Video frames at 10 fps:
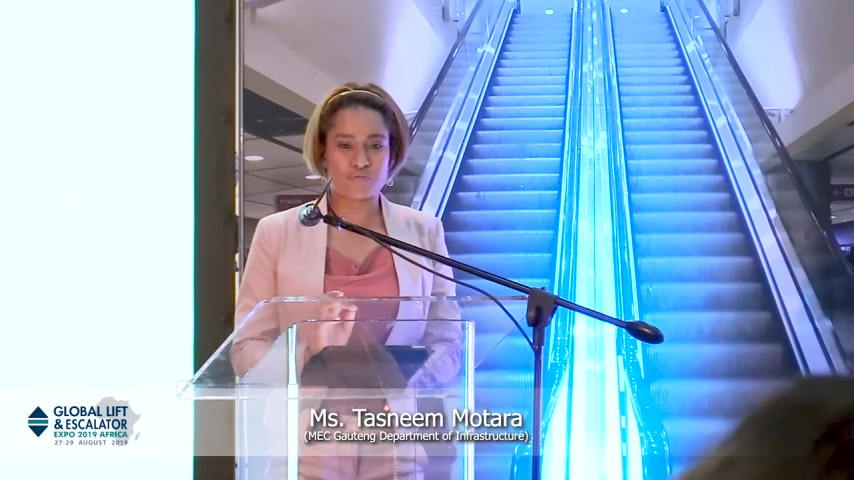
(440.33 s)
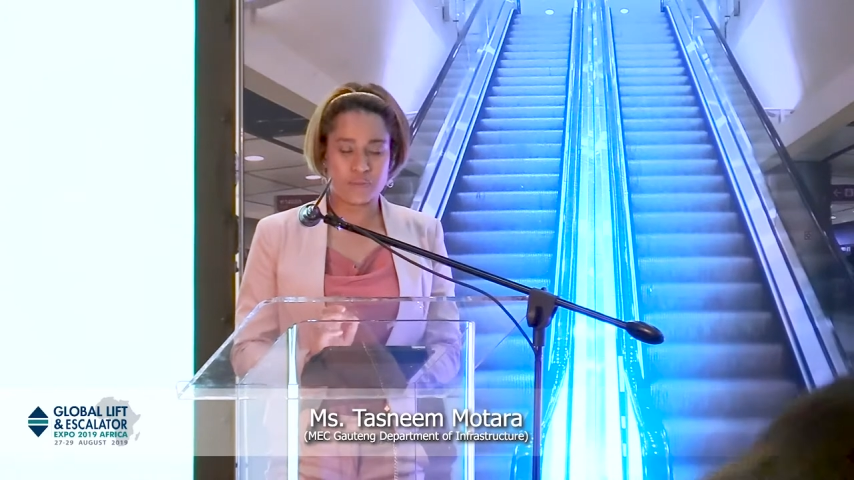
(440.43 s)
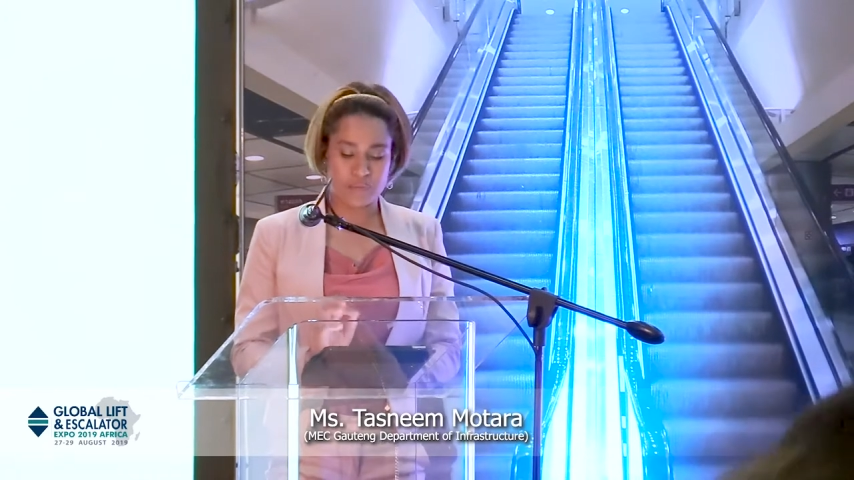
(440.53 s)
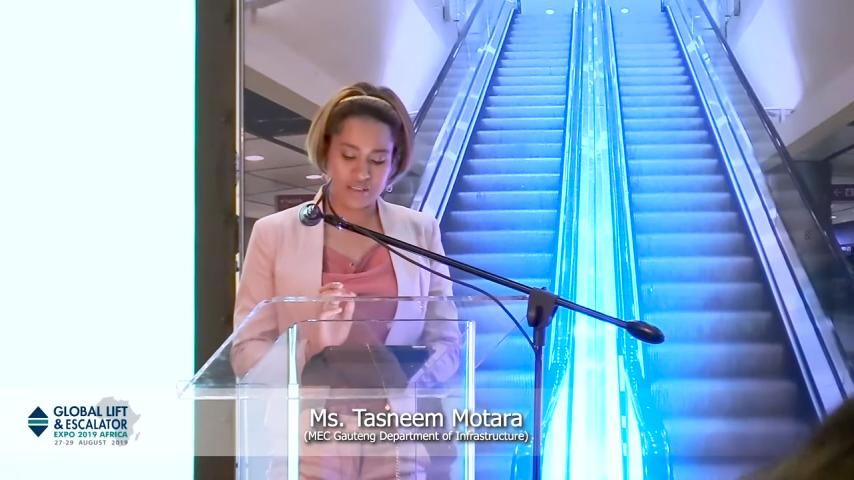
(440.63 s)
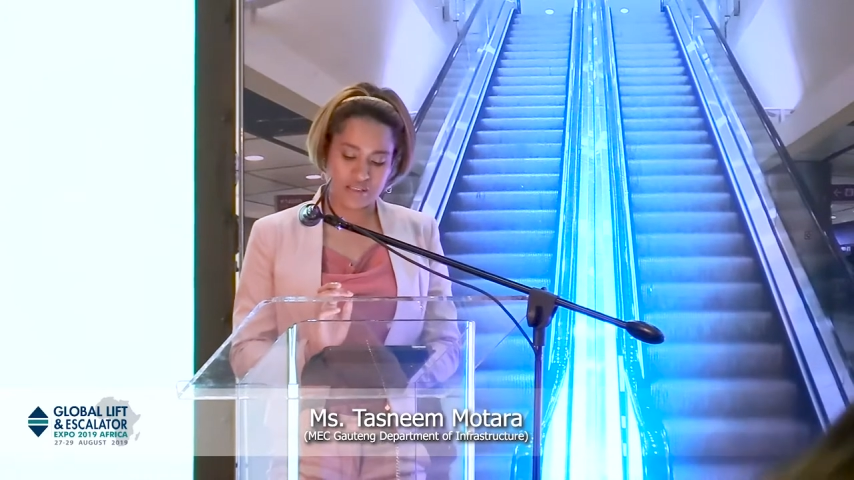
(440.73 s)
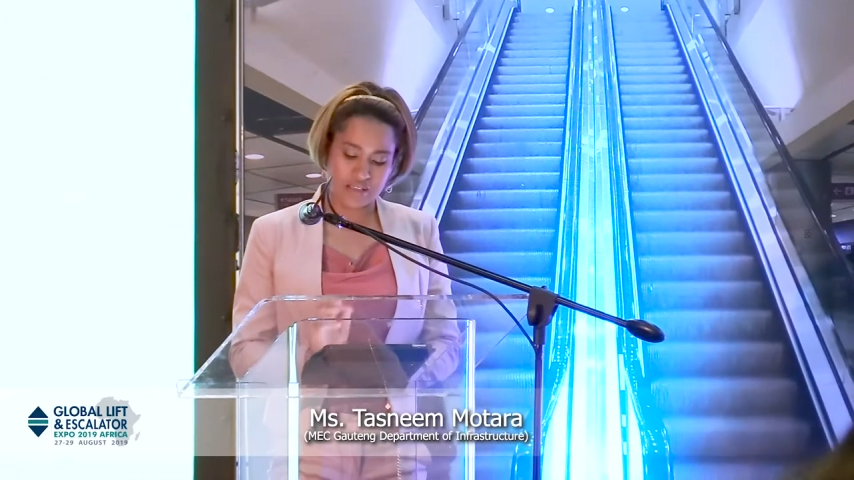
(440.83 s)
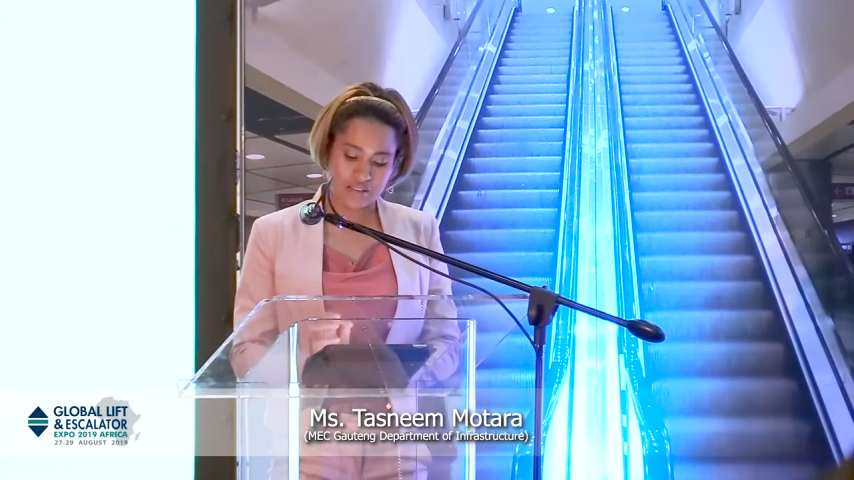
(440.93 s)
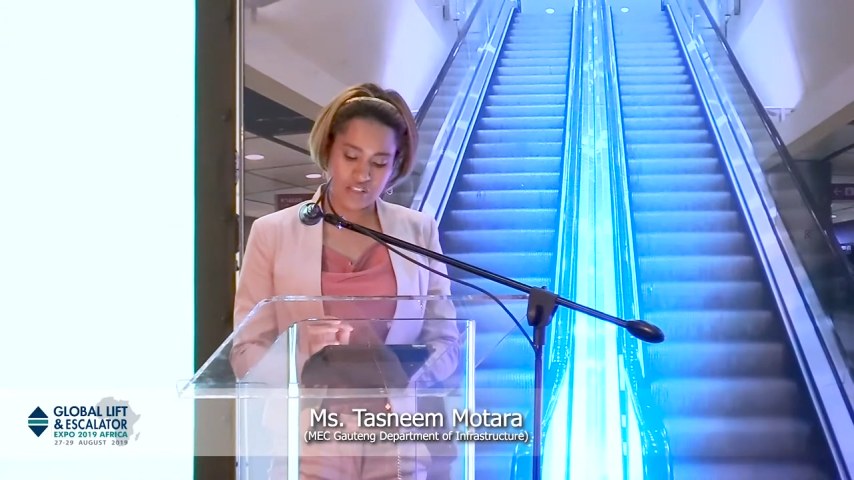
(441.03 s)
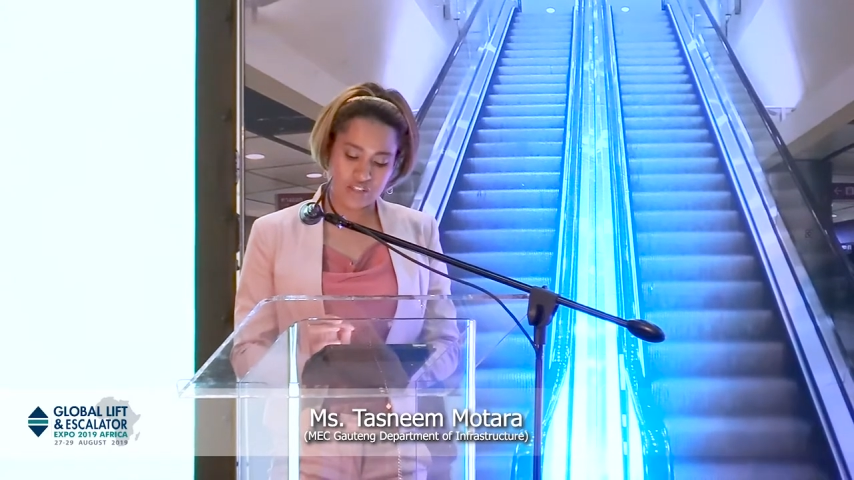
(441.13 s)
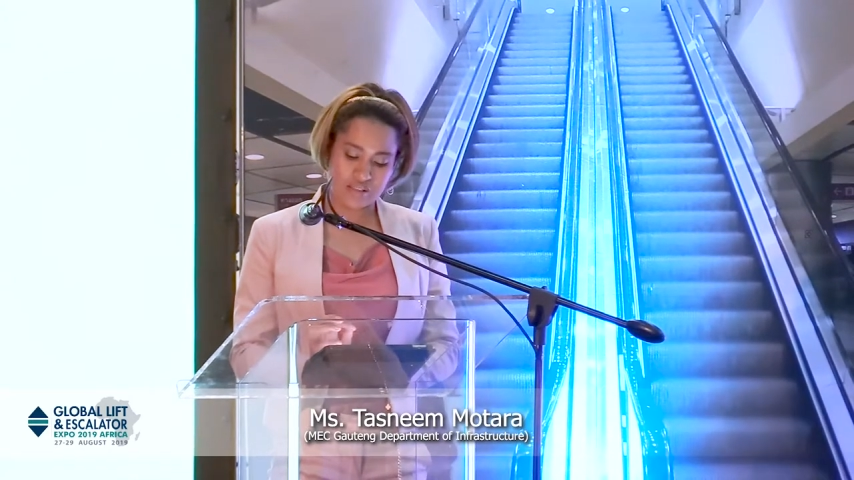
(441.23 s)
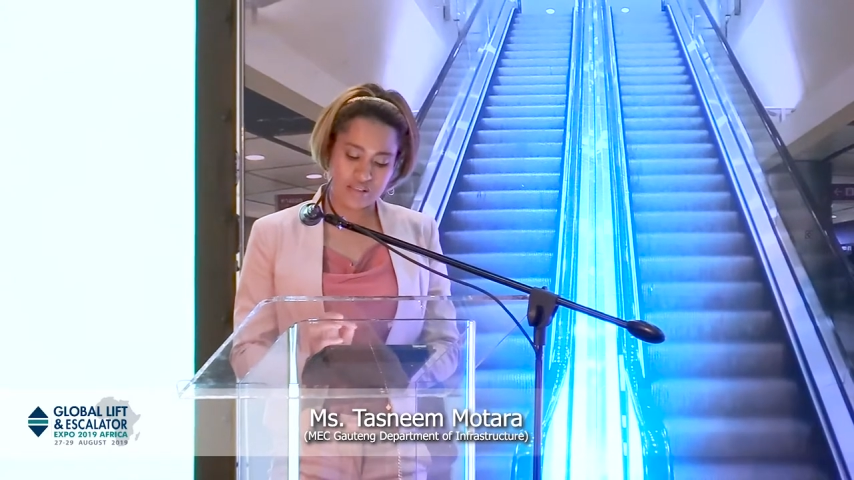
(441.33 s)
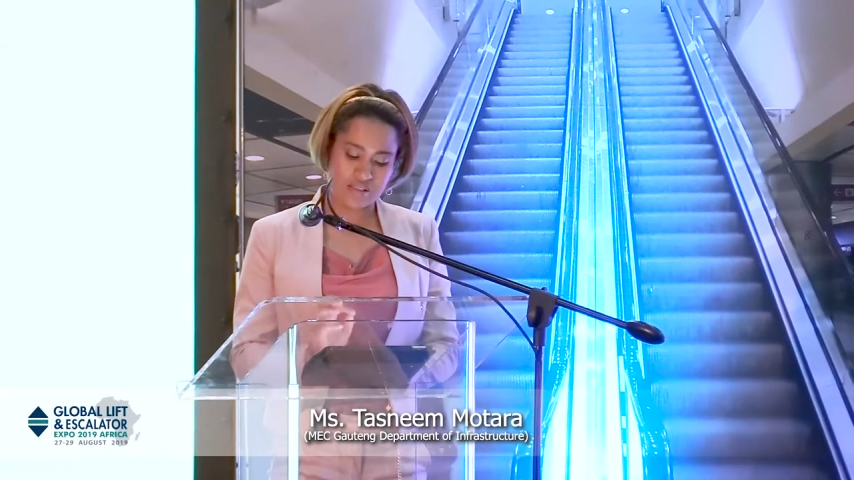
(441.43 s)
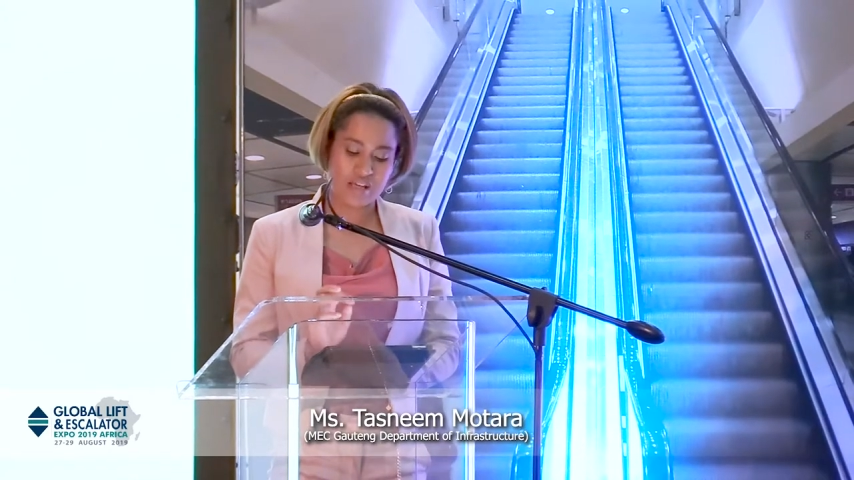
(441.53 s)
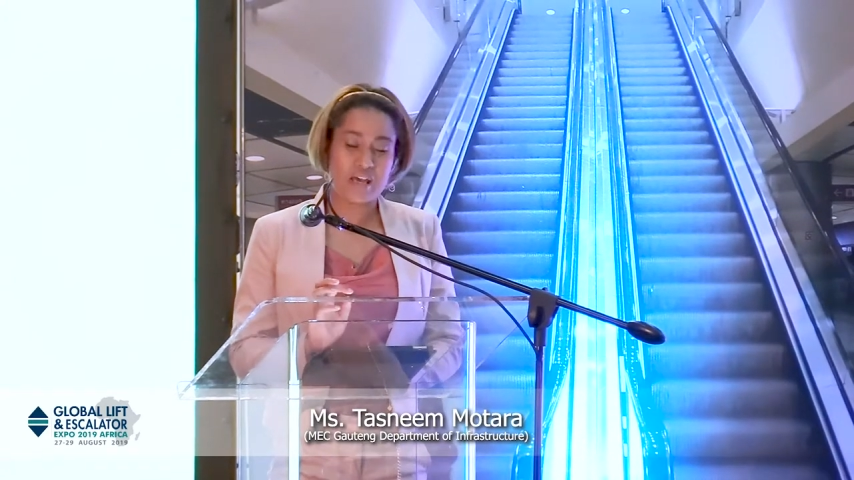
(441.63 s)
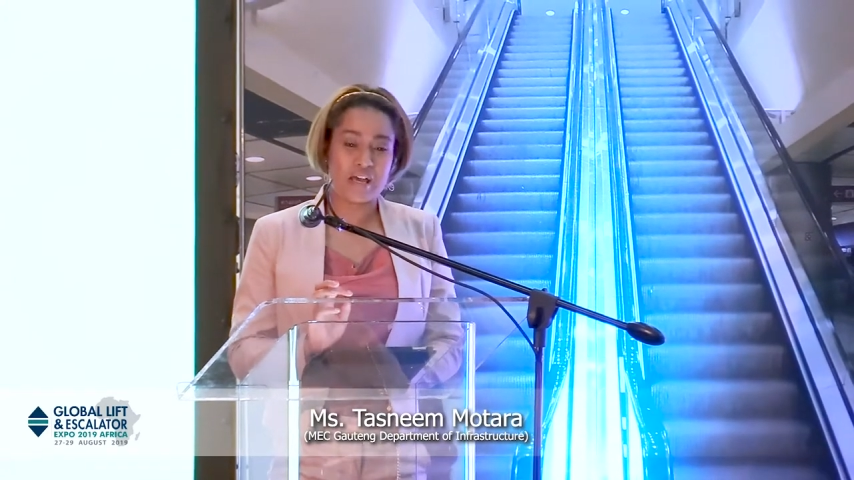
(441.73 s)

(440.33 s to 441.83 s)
female technicians,